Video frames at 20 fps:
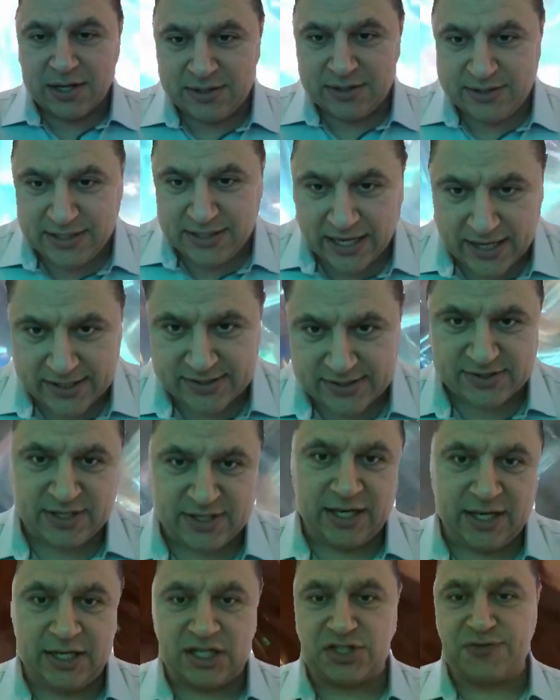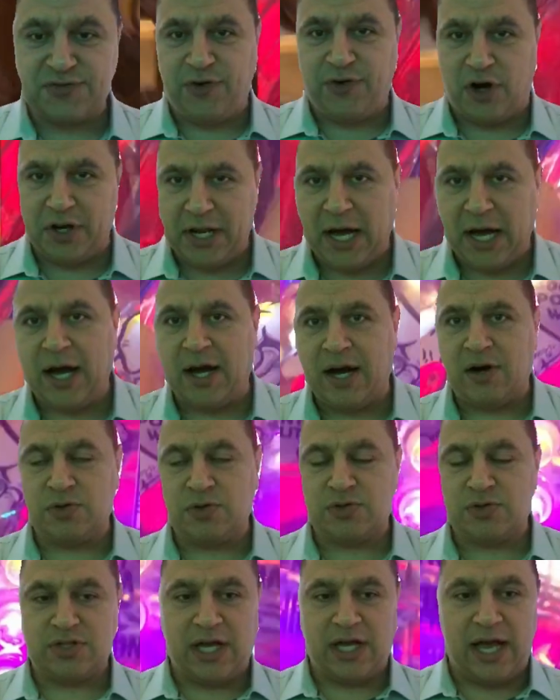Yes, it is
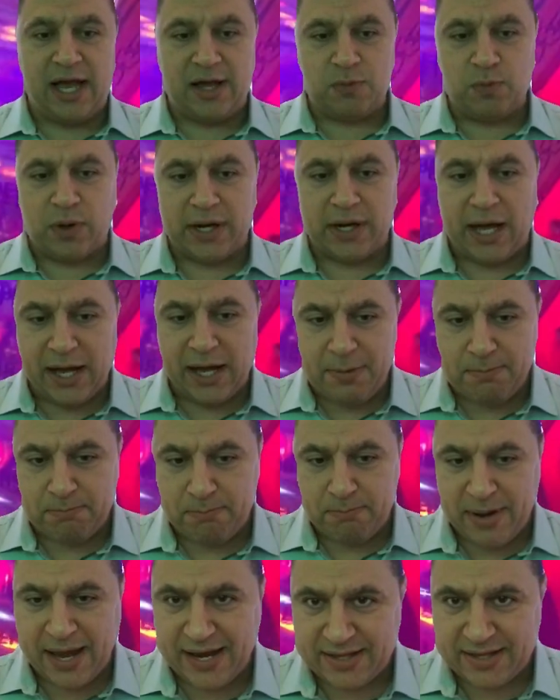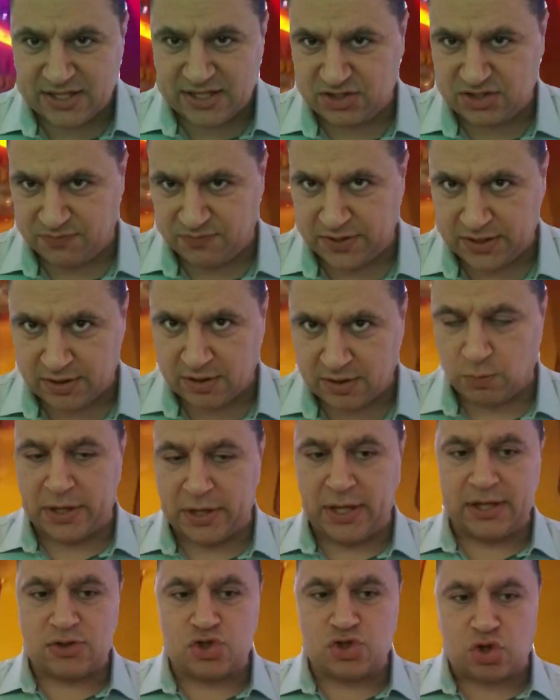FunHouse, and when I make this video, when
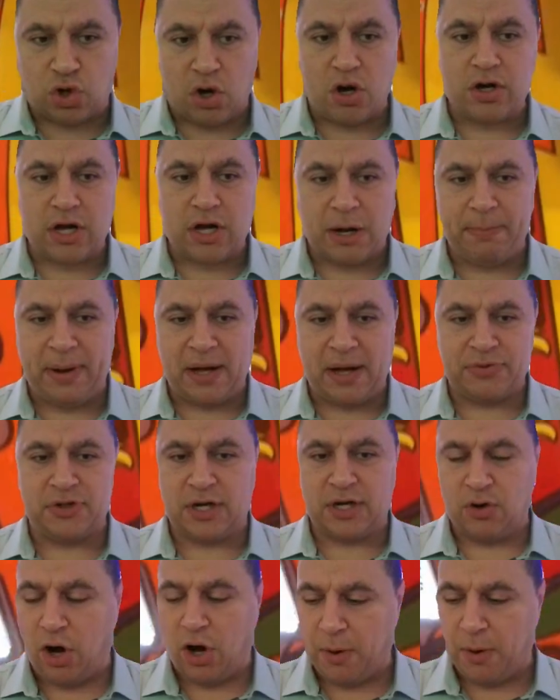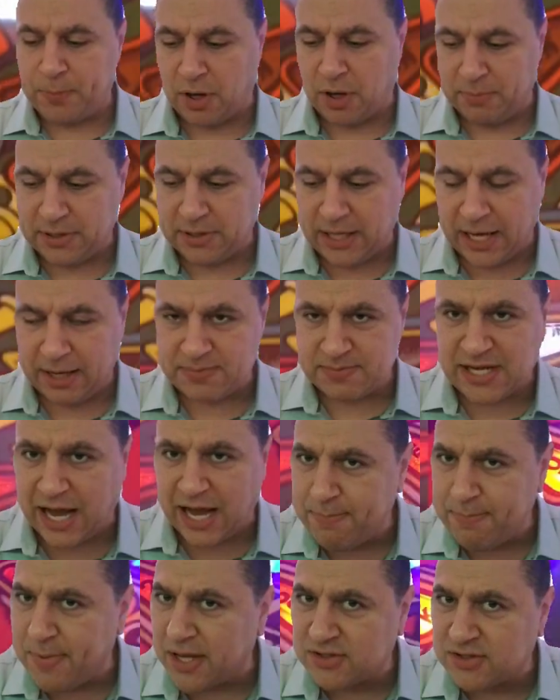I talk about their upcoming games,
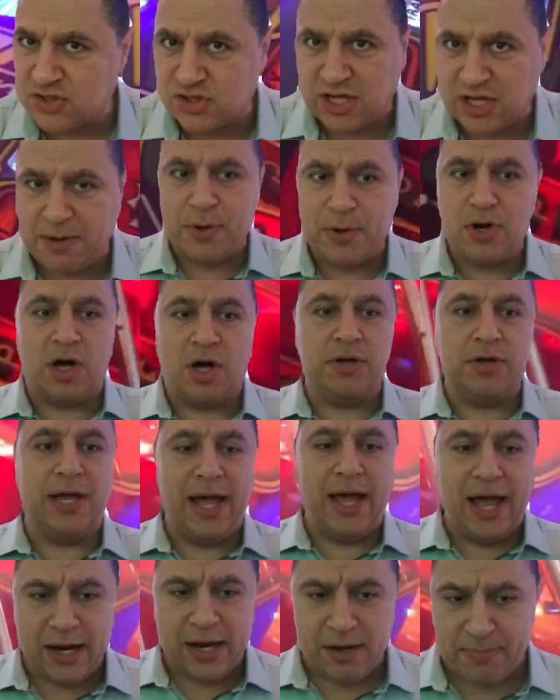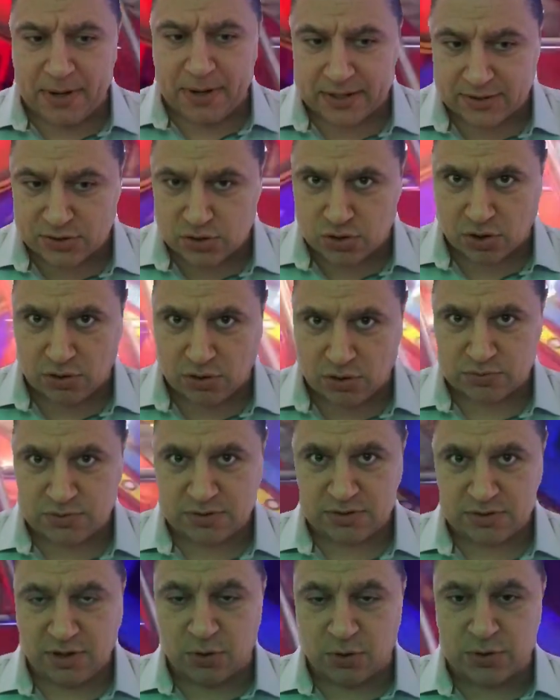I'm not stepping on anybody's toes,
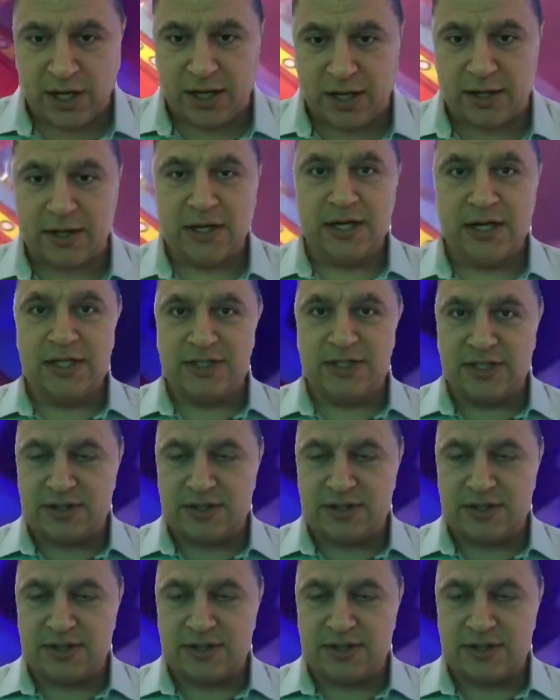okay? This